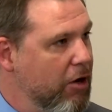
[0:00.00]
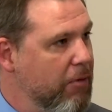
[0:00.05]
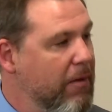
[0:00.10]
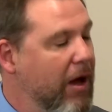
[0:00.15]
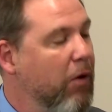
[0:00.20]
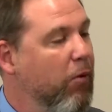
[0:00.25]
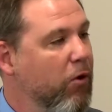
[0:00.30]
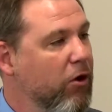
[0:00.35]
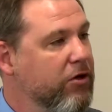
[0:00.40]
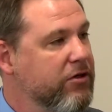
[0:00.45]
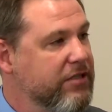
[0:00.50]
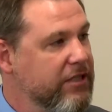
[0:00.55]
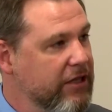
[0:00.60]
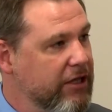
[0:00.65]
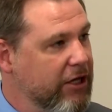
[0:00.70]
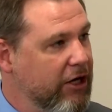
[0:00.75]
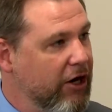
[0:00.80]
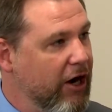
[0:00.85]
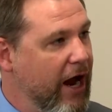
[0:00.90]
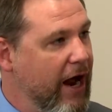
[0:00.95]
I worked in
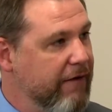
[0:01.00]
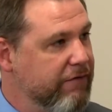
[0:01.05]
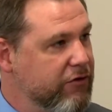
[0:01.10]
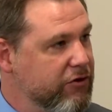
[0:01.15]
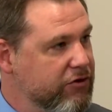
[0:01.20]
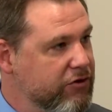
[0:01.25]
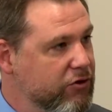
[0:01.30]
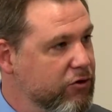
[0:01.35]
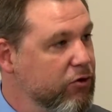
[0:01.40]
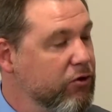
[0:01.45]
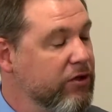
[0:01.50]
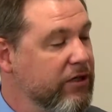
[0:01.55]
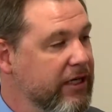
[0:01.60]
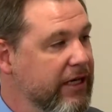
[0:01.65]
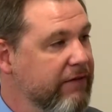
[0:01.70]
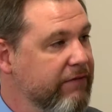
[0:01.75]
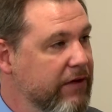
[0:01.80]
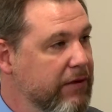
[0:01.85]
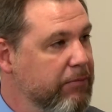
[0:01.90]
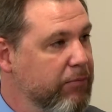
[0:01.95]
their after school and
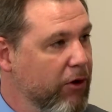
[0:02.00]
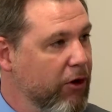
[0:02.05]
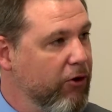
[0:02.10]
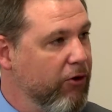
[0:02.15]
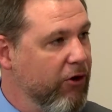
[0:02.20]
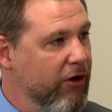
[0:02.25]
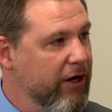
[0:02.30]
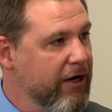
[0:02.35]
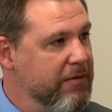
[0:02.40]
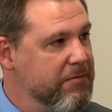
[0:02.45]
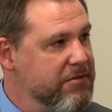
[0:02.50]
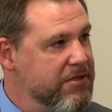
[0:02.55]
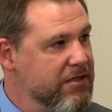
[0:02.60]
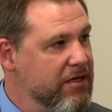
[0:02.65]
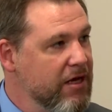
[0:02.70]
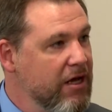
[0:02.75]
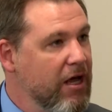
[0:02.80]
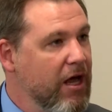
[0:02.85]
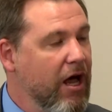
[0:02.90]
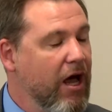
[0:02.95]
evening programs.
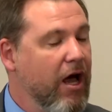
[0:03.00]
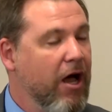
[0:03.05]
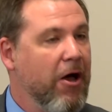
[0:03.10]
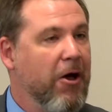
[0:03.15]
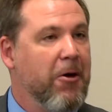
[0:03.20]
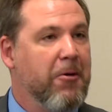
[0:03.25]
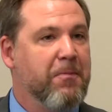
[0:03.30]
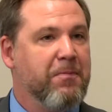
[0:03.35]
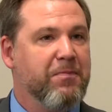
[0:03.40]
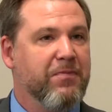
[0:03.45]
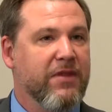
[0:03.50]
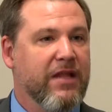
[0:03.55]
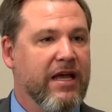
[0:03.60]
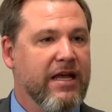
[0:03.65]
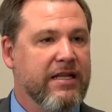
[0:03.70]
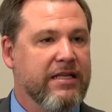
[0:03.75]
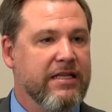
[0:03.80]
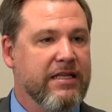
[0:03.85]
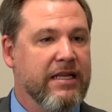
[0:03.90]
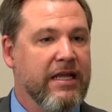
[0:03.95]

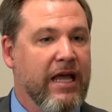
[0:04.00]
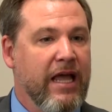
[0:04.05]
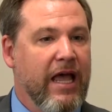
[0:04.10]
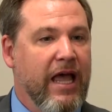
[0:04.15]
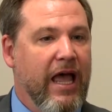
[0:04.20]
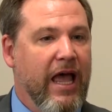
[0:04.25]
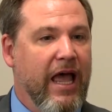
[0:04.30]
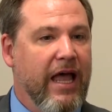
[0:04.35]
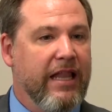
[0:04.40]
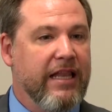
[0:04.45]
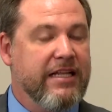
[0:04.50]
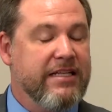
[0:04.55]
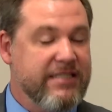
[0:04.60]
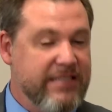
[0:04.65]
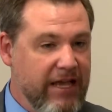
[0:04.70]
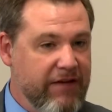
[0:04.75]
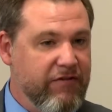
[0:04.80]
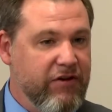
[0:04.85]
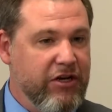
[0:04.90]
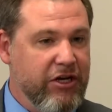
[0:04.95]
And then
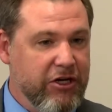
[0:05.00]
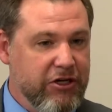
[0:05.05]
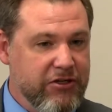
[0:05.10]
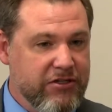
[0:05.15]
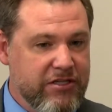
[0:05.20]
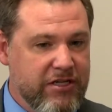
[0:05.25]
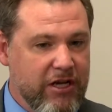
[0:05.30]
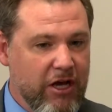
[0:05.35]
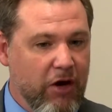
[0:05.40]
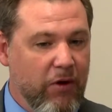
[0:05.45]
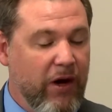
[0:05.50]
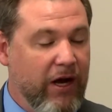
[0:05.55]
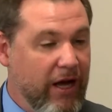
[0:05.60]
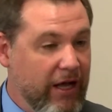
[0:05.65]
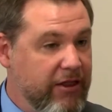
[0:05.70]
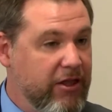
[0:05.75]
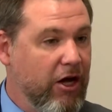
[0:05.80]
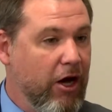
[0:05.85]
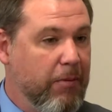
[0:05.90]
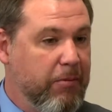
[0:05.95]
7 years ago, I got
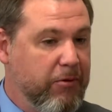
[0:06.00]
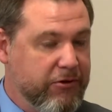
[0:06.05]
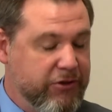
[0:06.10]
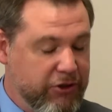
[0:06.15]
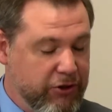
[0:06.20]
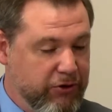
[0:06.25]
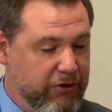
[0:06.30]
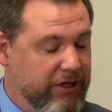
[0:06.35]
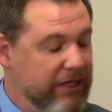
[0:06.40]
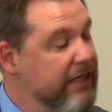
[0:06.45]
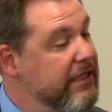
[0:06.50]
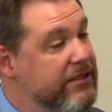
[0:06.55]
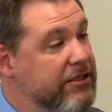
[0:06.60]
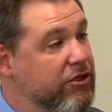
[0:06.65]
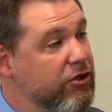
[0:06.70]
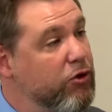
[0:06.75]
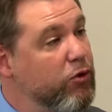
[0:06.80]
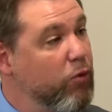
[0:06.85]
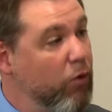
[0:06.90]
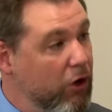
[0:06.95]
the opportunity
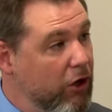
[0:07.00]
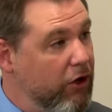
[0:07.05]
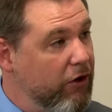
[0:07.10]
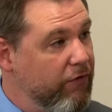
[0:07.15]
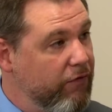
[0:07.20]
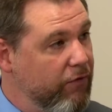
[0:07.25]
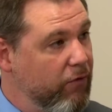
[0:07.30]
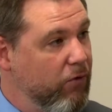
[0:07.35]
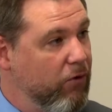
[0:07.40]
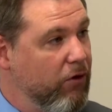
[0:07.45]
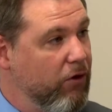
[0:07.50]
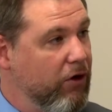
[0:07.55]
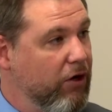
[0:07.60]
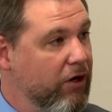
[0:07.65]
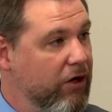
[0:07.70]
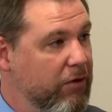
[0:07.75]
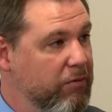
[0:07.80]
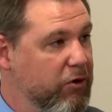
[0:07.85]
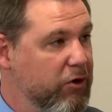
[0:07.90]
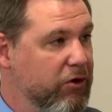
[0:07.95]
to work for
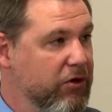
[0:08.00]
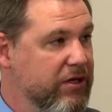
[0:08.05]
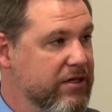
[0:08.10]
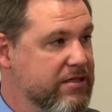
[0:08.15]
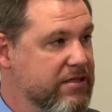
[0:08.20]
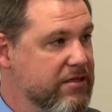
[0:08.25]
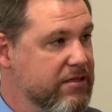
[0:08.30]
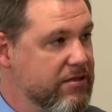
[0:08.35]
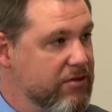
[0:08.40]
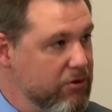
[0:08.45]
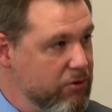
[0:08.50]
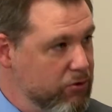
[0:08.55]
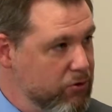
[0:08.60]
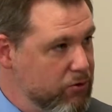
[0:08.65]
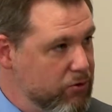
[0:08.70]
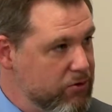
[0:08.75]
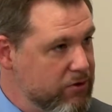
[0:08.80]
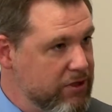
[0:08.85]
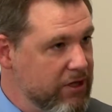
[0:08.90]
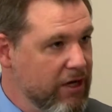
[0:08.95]
Communities and
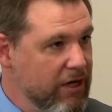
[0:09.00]
Schools.